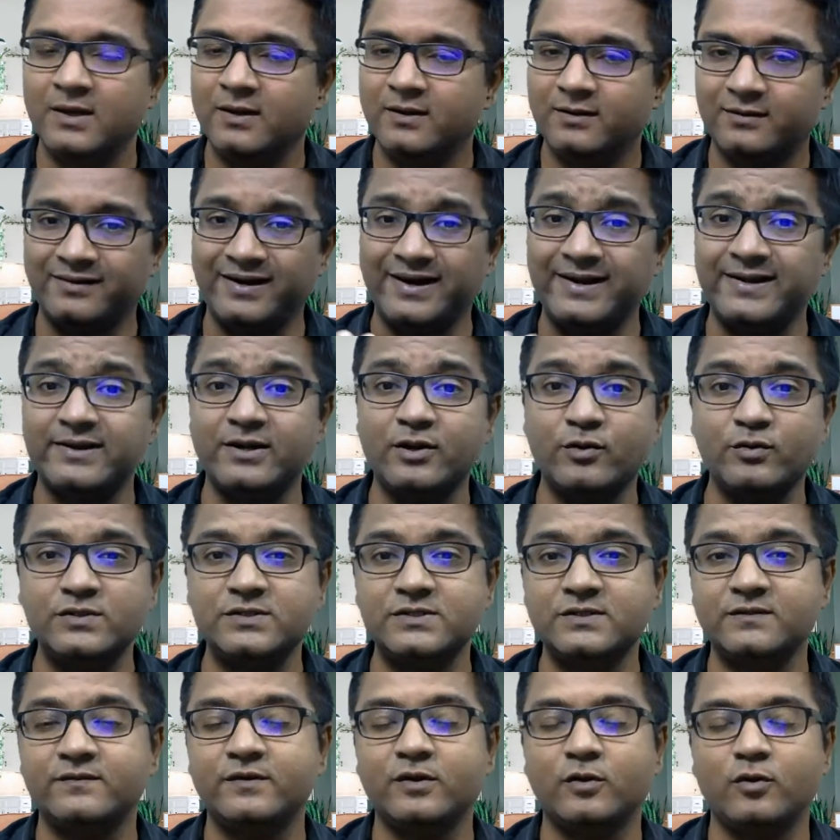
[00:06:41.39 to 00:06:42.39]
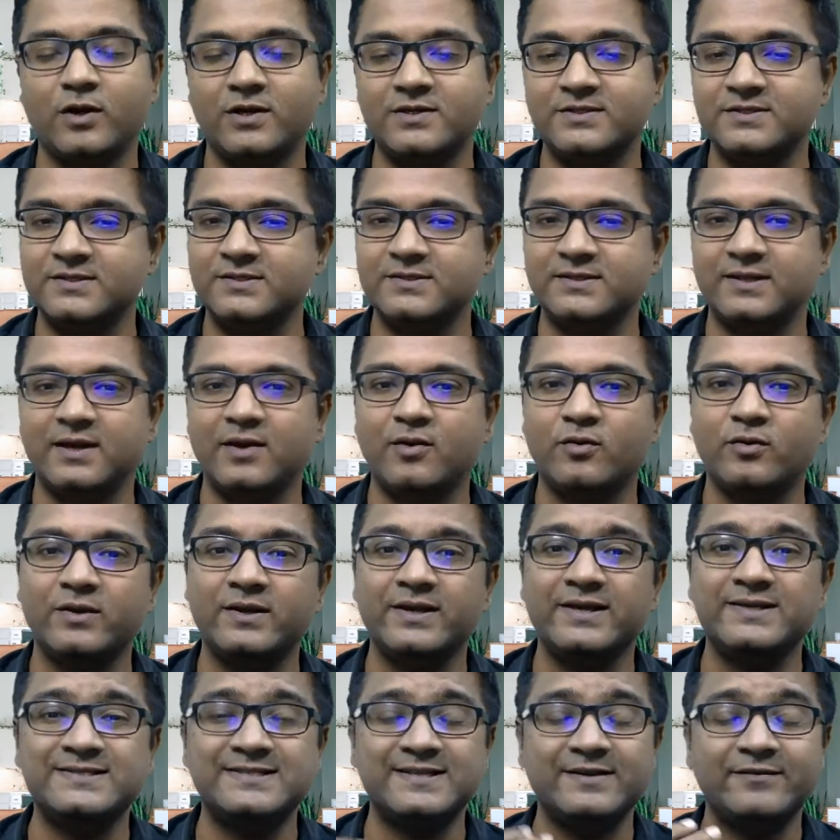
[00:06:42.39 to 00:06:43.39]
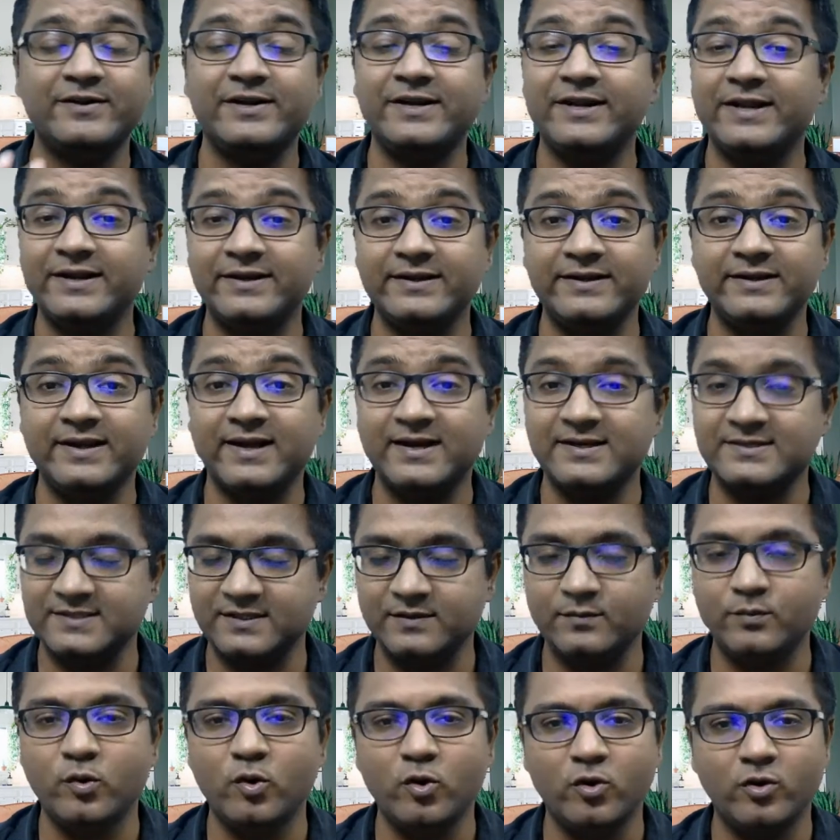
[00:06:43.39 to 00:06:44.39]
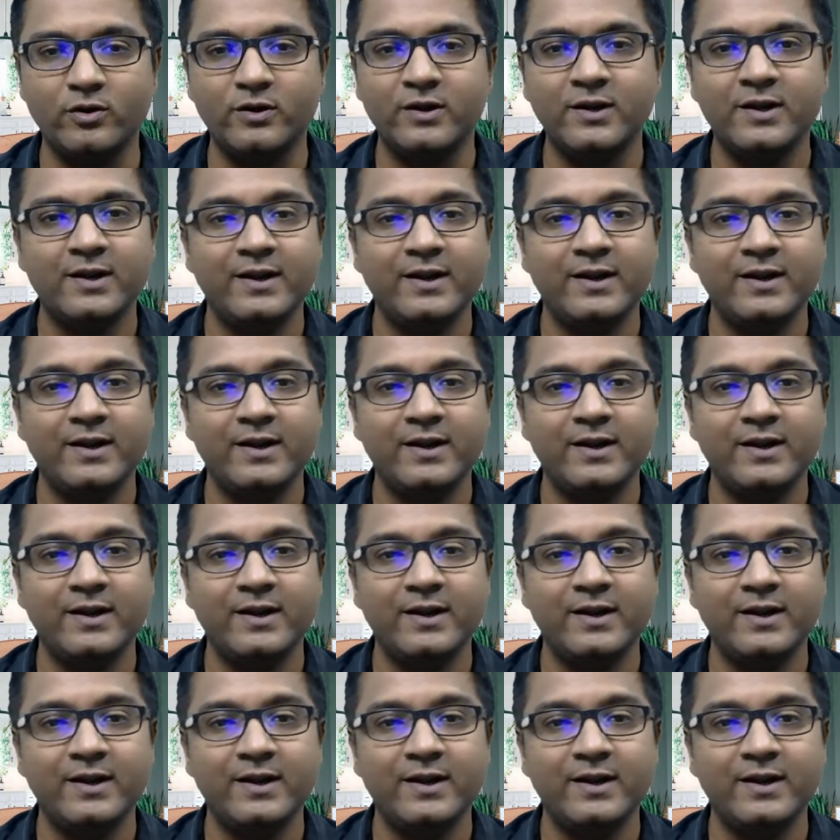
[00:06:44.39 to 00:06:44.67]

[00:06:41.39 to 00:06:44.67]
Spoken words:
right now itself the cost is around 70-80 lakhs and more,